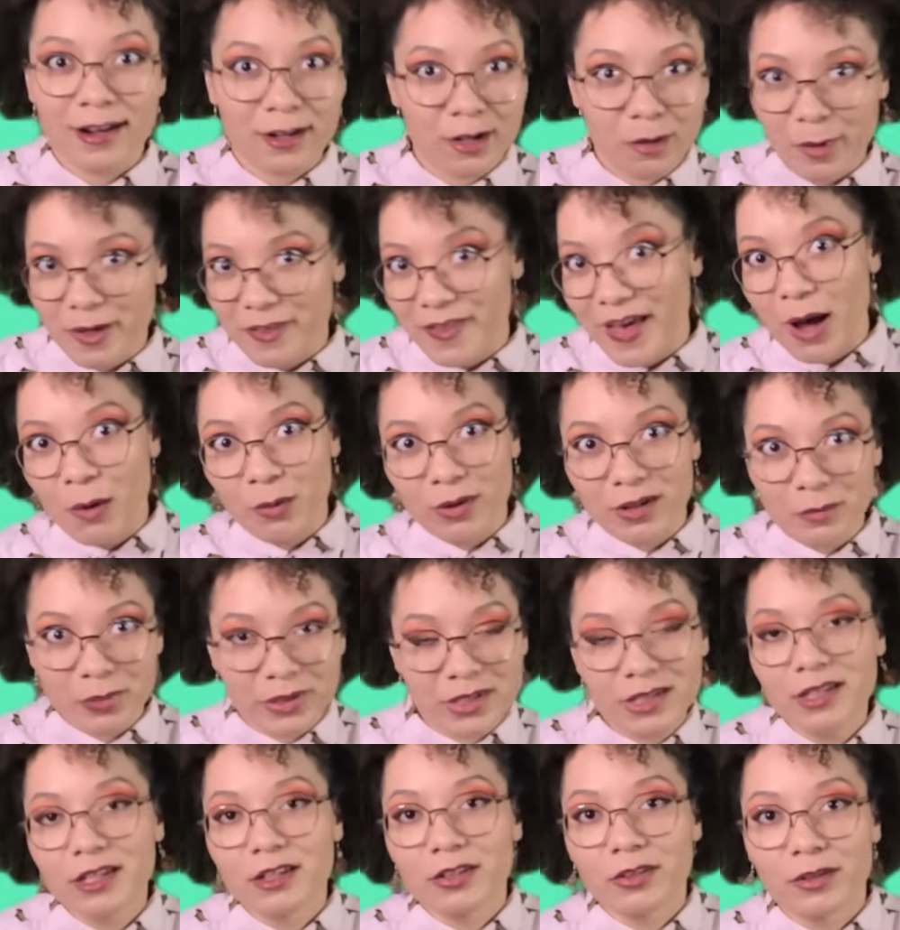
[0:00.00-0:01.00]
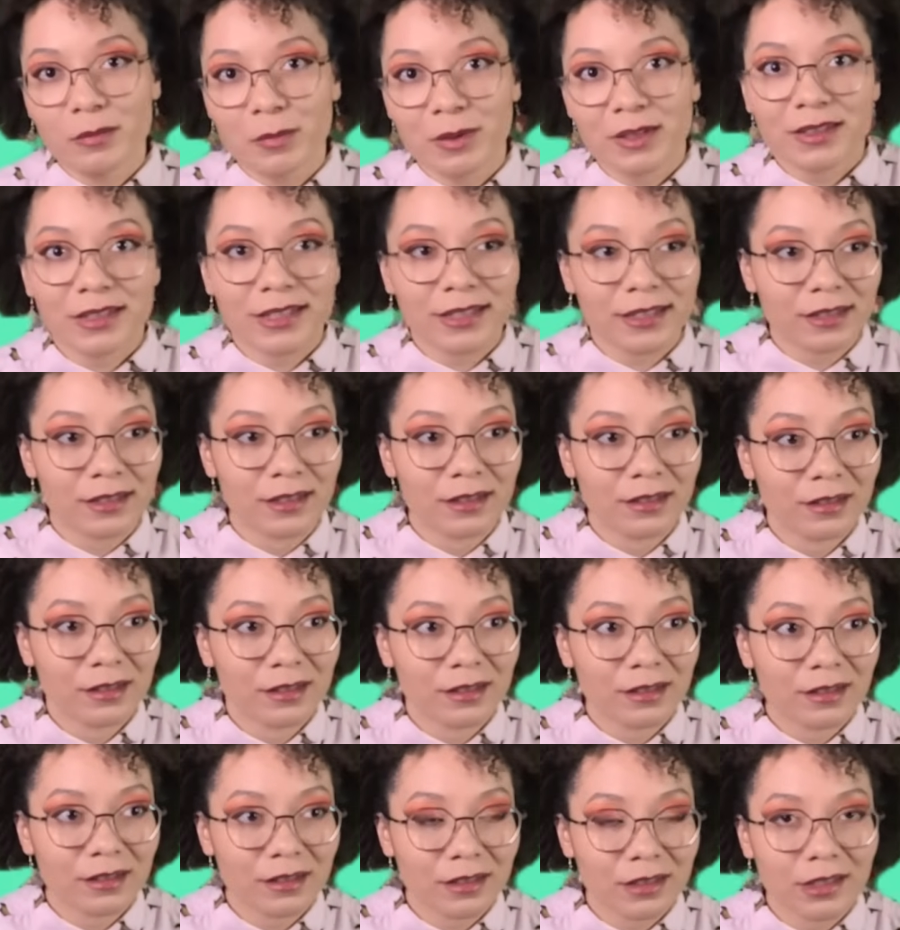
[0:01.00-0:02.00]
I don't know about that one in particular, but like,
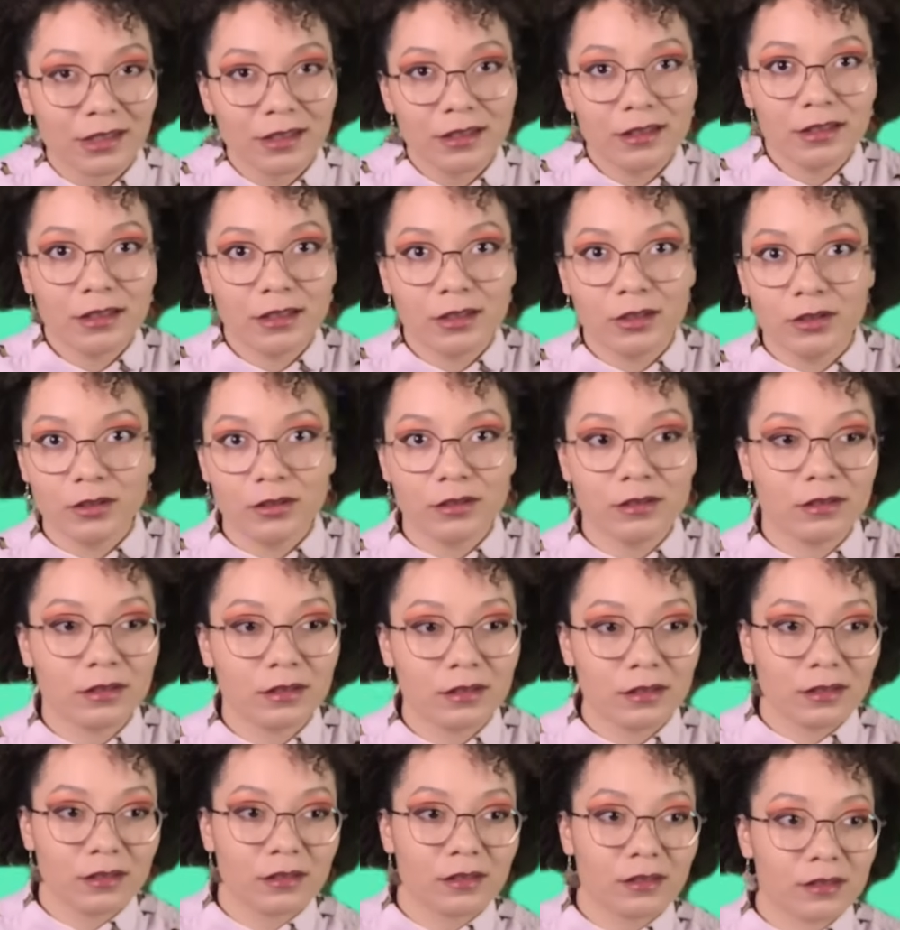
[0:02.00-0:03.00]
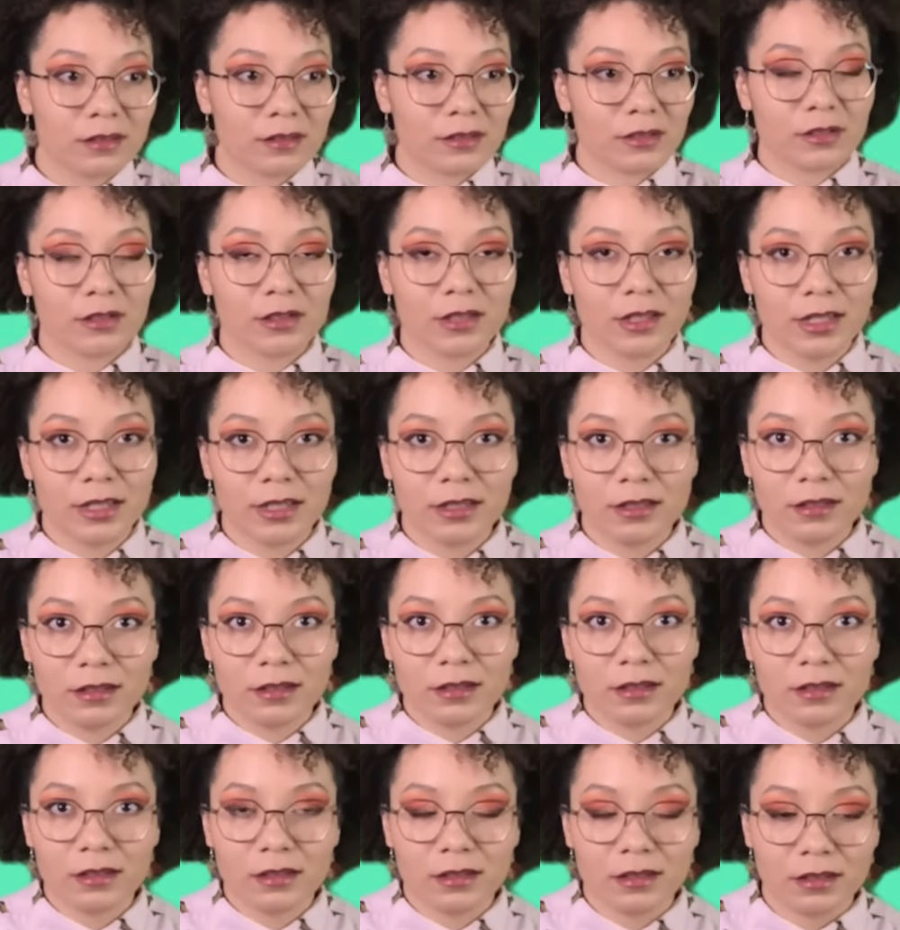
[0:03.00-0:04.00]
you know, they're like
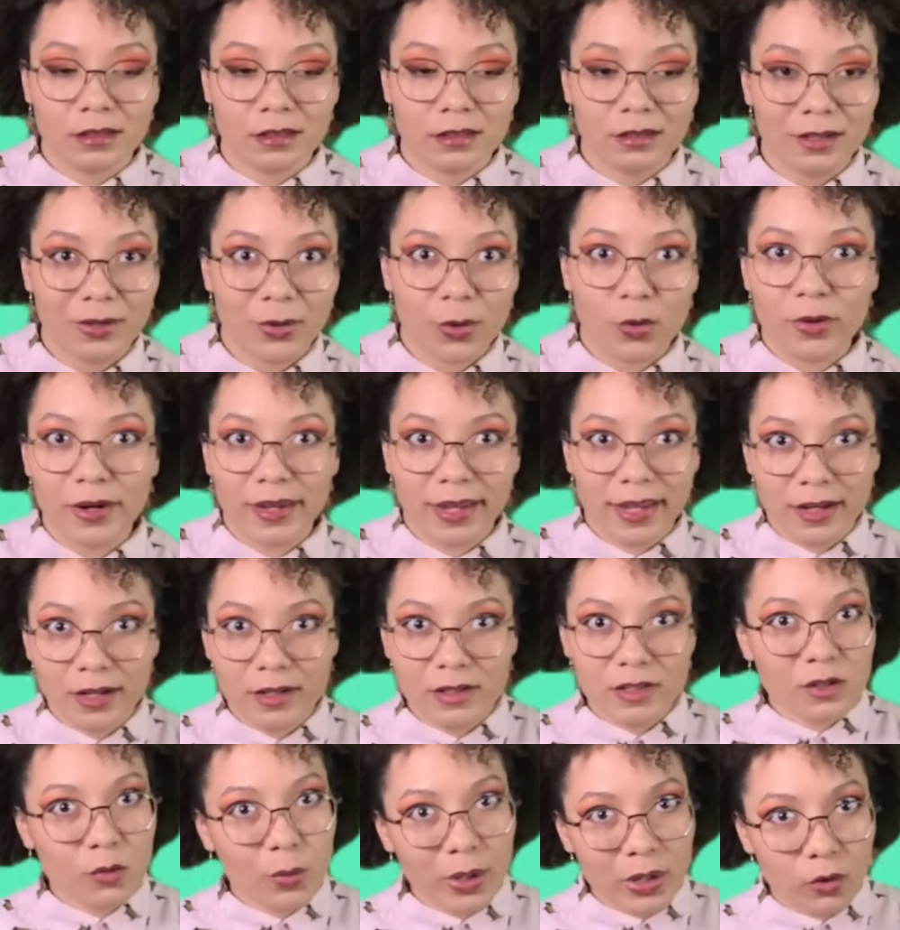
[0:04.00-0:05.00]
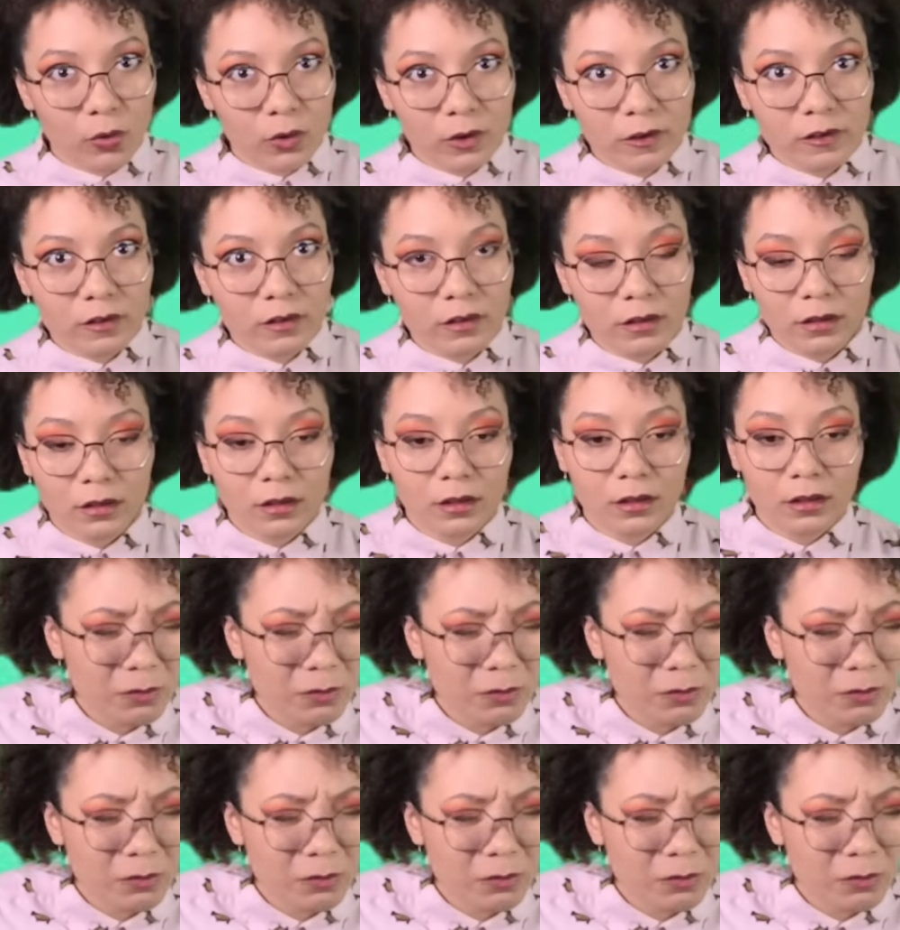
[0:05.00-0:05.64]
organic squiggles.